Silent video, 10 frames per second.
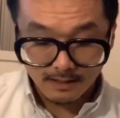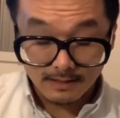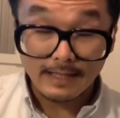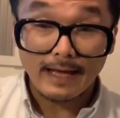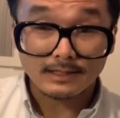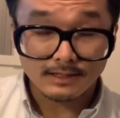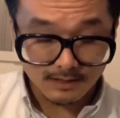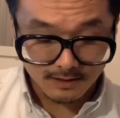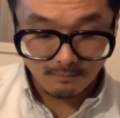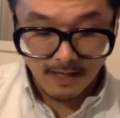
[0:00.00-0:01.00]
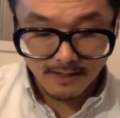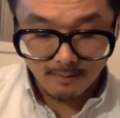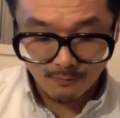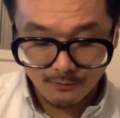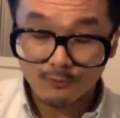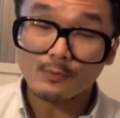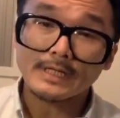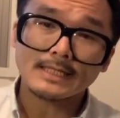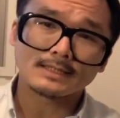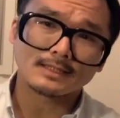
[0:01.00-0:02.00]
Next, spine number
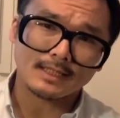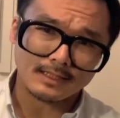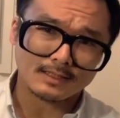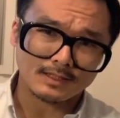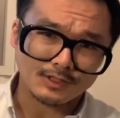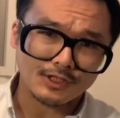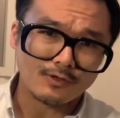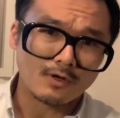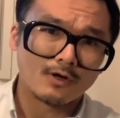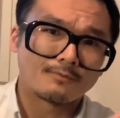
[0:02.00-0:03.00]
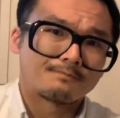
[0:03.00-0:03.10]
360.